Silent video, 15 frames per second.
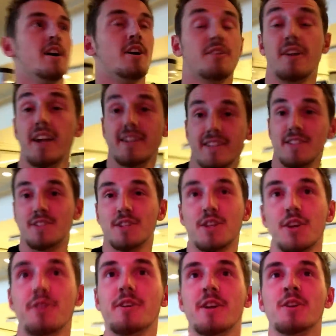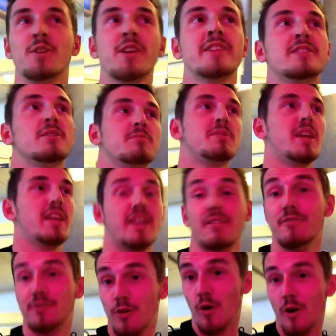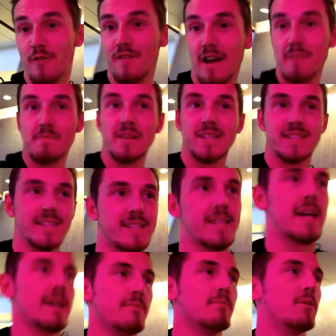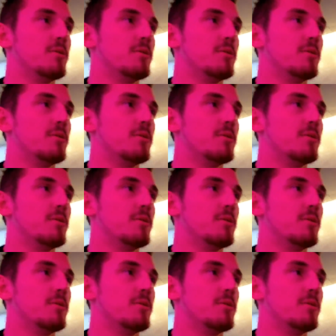All right, security only ended up taking 45 minutes this time.